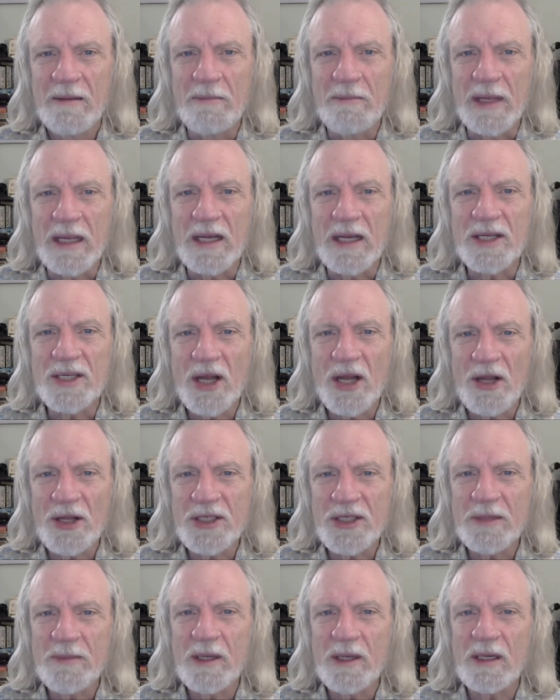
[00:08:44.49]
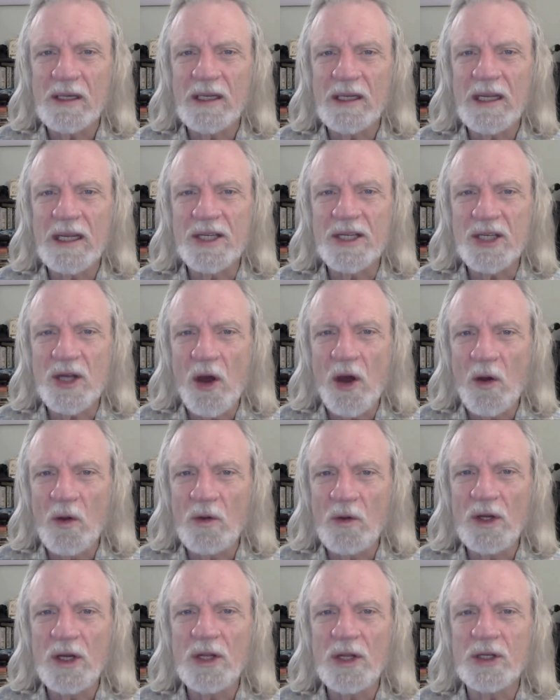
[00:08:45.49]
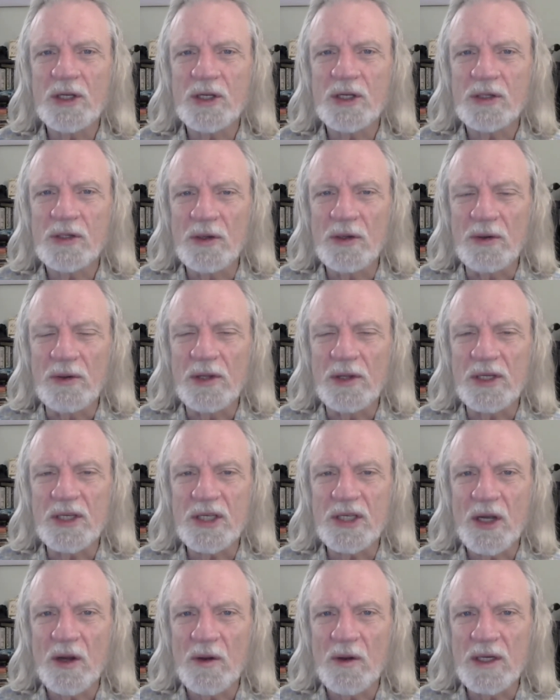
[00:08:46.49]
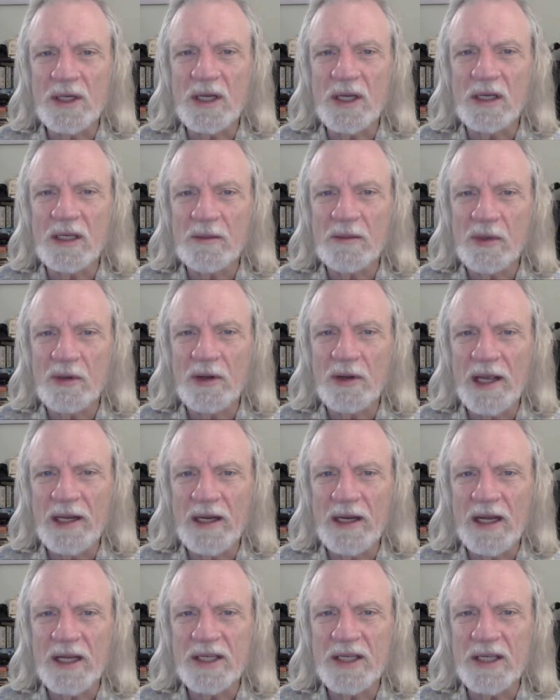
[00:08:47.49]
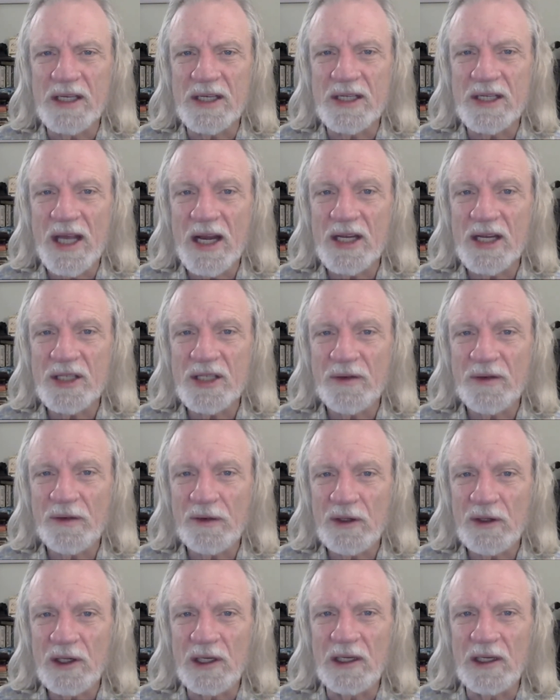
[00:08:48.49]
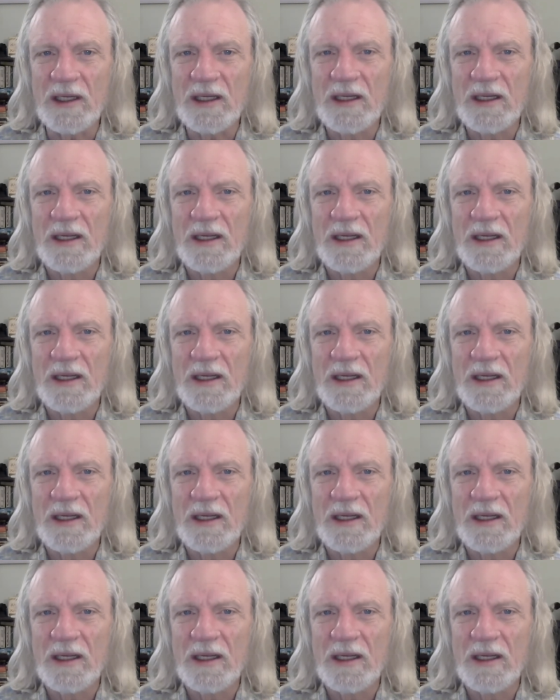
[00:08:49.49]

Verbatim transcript: because ultimately it's only the truth that's going to liberate us and set us free